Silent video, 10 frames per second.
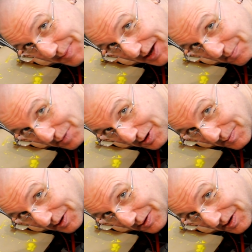the bad part
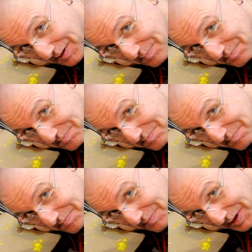about
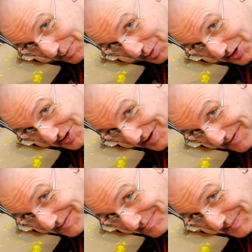airbrush stuff,
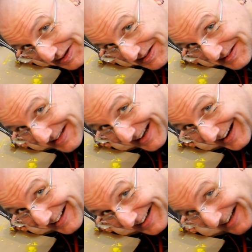is you gotta
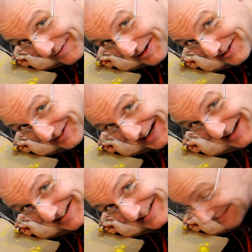clean it when you're done.